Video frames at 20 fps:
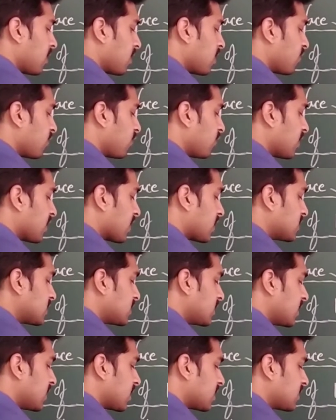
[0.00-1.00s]
If we
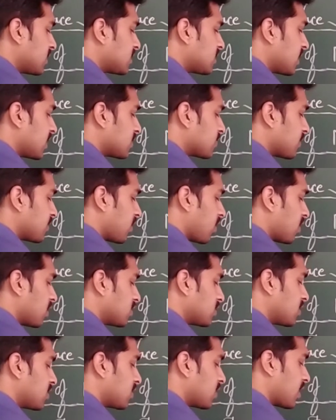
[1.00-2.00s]
consider this as on
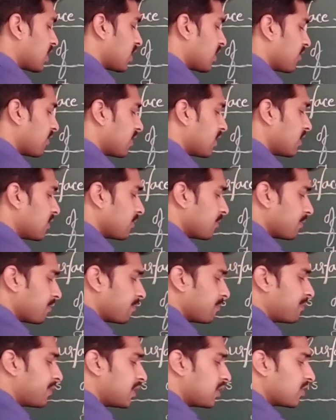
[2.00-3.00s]
horizontal level,
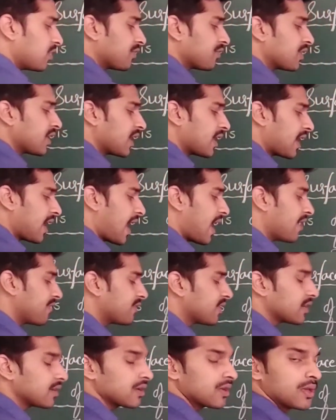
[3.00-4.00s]
below we are
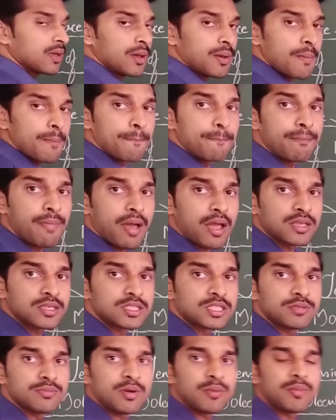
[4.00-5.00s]
having
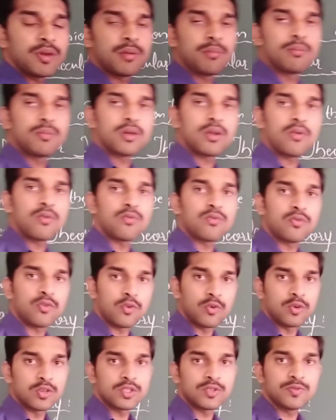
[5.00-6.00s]
maximum number of
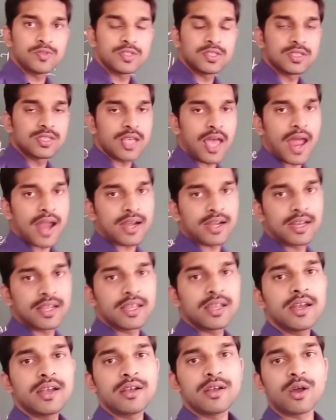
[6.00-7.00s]
force which is
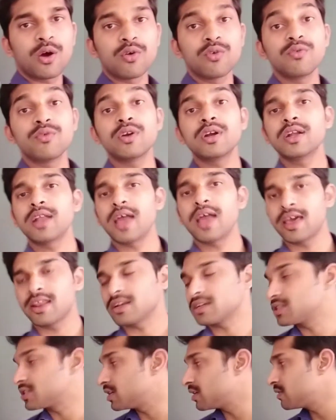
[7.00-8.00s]
acting in downward
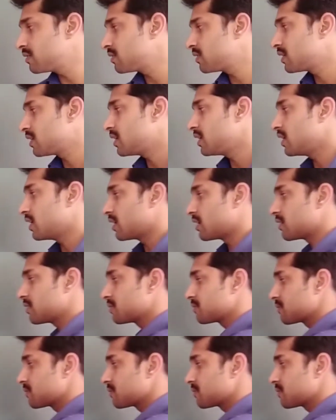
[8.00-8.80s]
direction here,